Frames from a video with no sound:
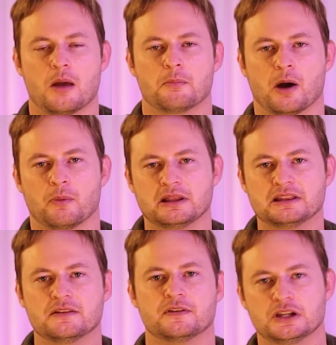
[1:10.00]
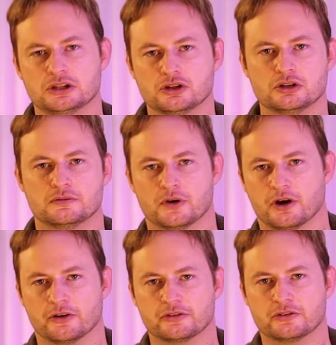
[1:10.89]
but we live in a
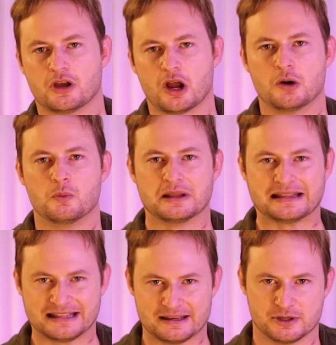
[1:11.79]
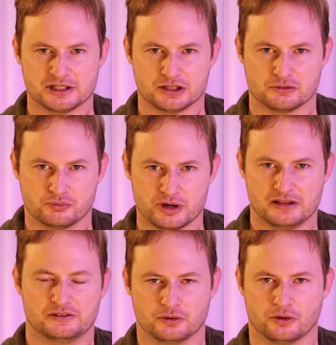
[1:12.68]
universe with limited
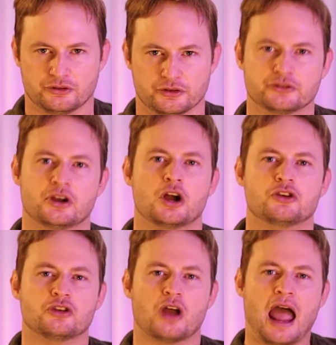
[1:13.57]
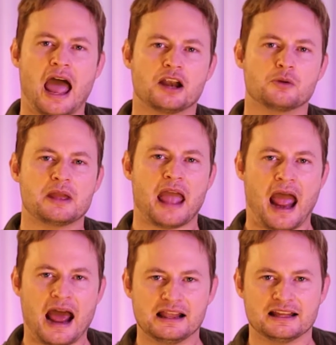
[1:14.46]
resources. So how do we
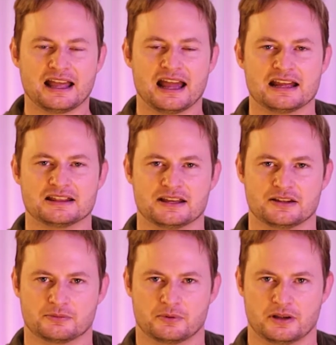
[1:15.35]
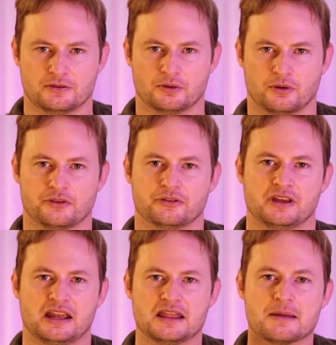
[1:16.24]
allocate these resources
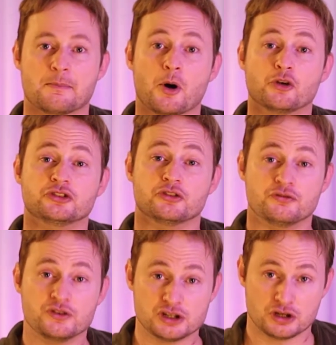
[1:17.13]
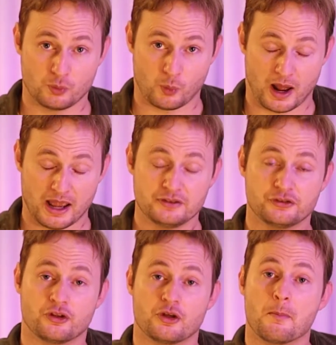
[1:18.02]
in the most efficient way
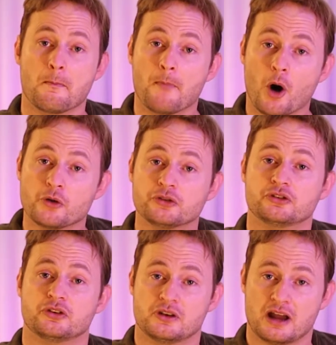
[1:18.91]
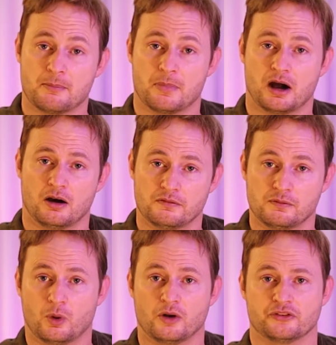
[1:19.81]
so the most number of
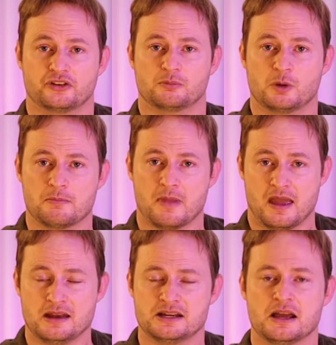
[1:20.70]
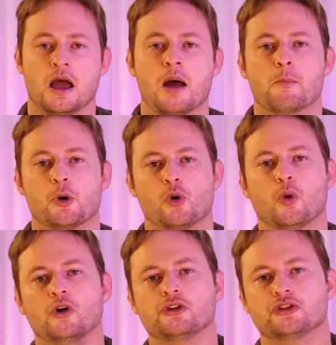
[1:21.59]
wants can be met, but
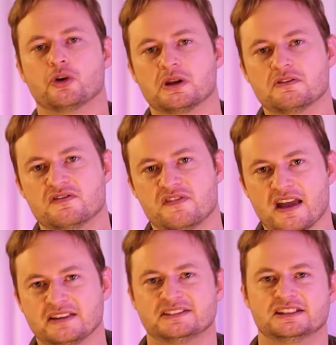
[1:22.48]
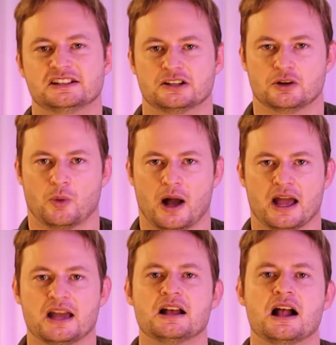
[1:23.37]
also invested in a
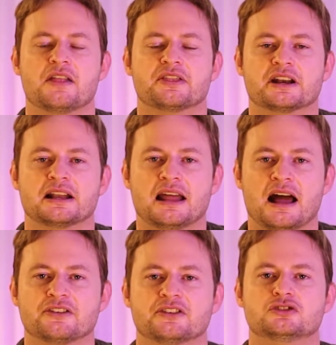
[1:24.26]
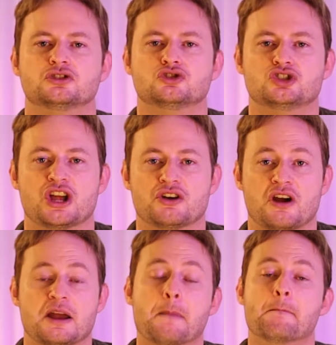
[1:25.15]
way that allows us to
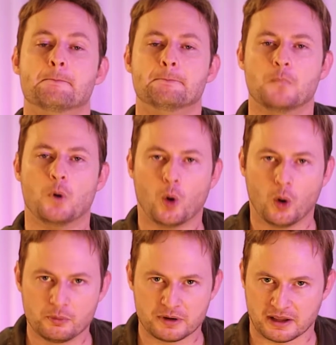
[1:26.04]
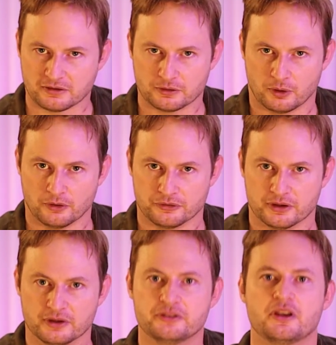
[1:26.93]
generate more
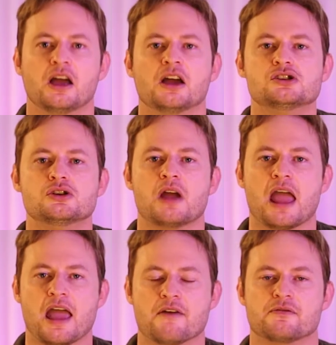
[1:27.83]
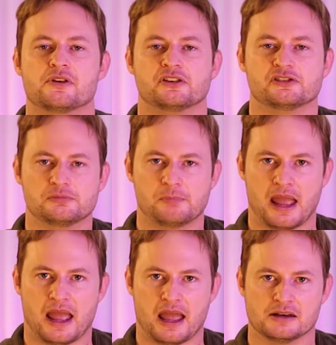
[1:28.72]
resources to ever
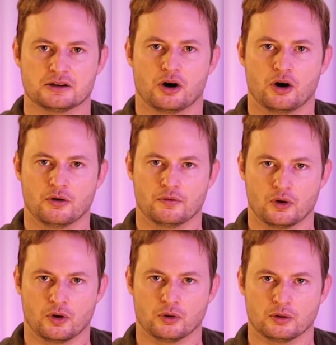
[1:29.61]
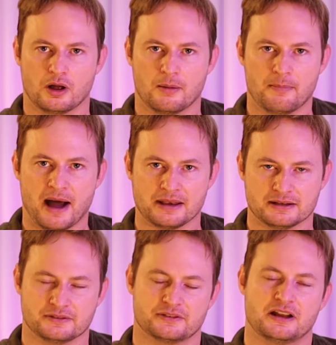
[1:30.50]
expand overall
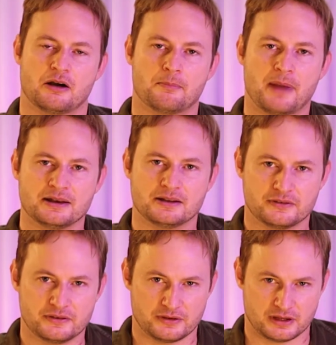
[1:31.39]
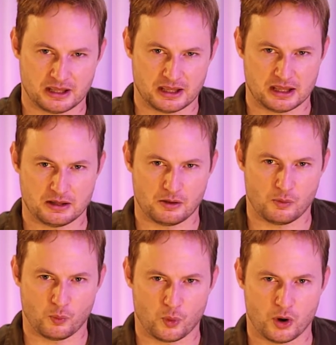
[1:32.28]
abundance. Now, abundance is a key
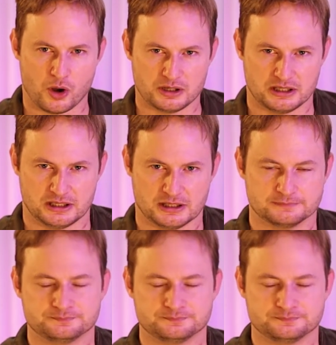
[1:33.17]
word here